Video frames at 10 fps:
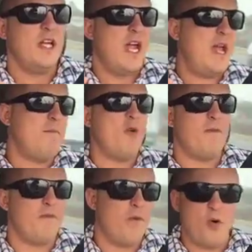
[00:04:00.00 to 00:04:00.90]
and
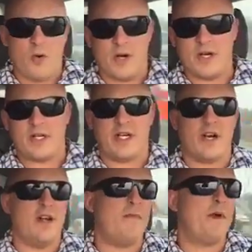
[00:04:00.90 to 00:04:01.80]
move forward, you
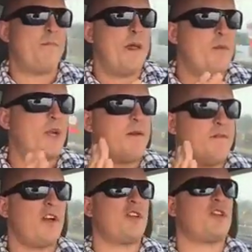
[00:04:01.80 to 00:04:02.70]
know. But people keep
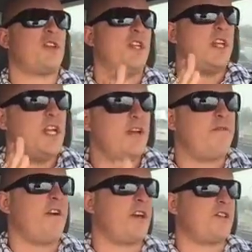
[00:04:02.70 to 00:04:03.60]
focusing on the negative,
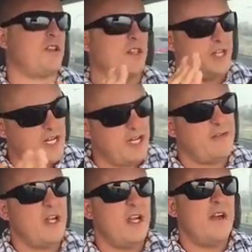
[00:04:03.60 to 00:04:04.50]
focusing on the negative.
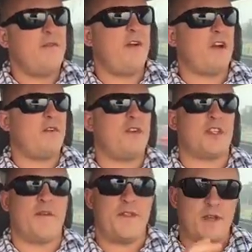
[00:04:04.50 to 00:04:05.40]

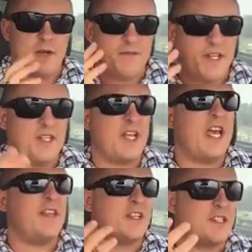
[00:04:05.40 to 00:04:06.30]
So if they're, if they're
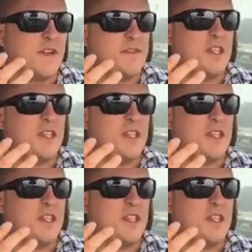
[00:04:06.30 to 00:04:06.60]
saying this stuff to